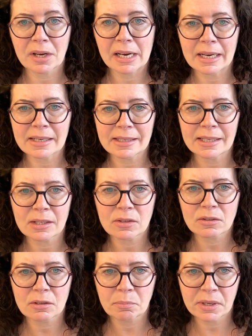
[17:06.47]
realizing,
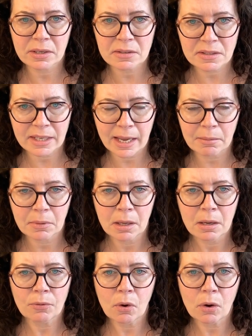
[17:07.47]
because the biggest scam
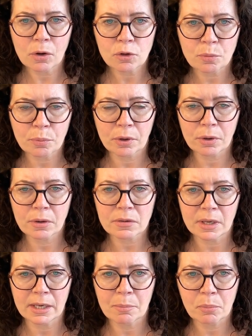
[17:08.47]
for
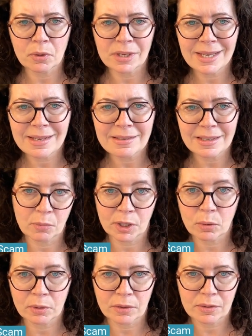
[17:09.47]
entrepreneurs and employees, we
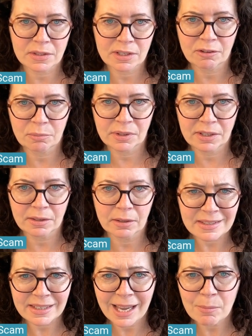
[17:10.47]
call it the CFP
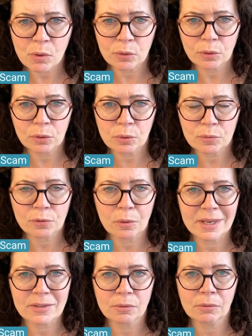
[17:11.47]
scam or the compte
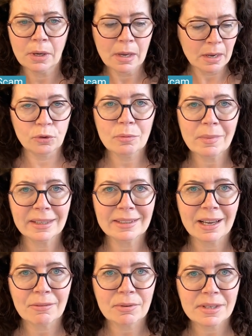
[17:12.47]
formation. You might
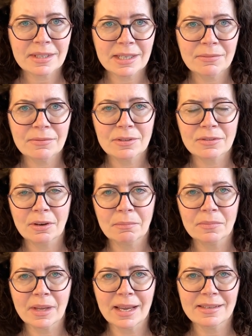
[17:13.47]
have received
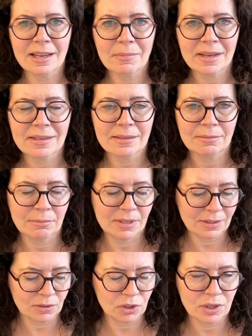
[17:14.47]
some SMS
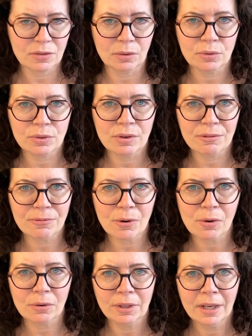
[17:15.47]
messages onto your
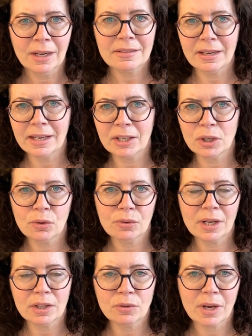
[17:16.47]
phone telling you
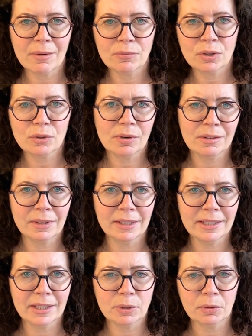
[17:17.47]
that you have to go and
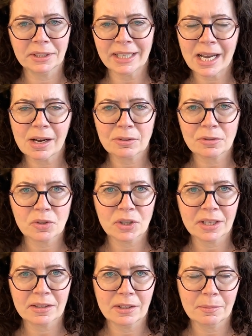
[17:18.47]
validate your account to
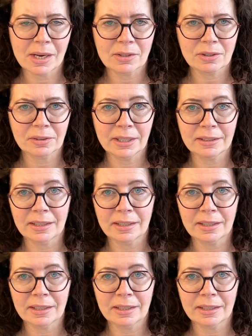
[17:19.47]
check the amount on it,